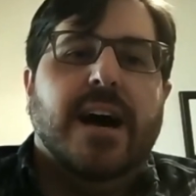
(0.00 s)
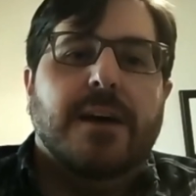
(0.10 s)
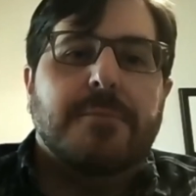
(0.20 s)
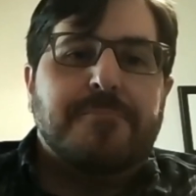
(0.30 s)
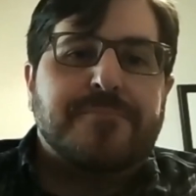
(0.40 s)

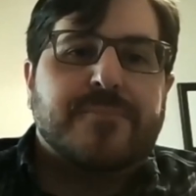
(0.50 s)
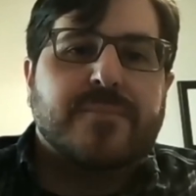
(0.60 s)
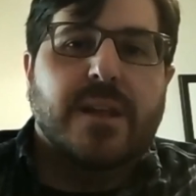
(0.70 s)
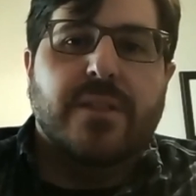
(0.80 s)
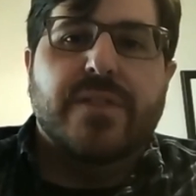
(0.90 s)
um,
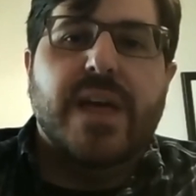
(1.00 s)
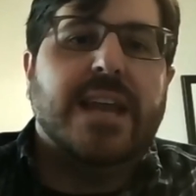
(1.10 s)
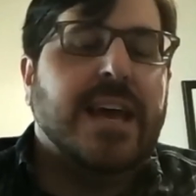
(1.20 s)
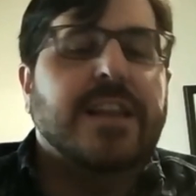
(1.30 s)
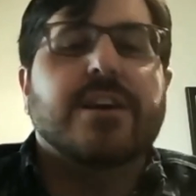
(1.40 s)

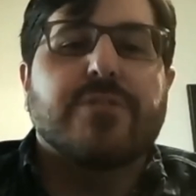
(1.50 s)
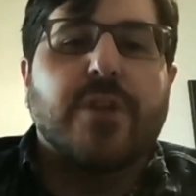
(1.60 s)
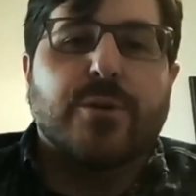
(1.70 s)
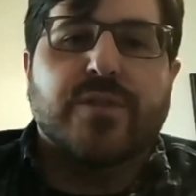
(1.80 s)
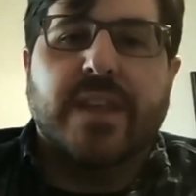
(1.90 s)
than any of
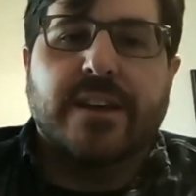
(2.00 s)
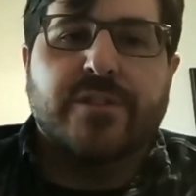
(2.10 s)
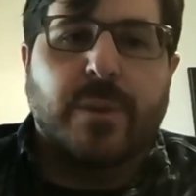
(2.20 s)
those things.